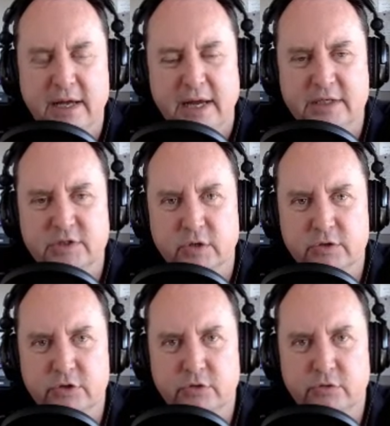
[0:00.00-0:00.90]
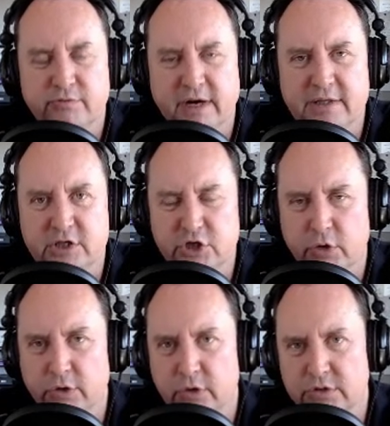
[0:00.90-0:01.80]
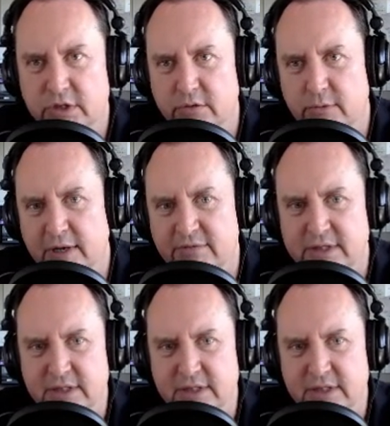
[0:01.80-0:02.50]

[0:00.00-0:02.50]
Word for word: And so to find the show notes and relevant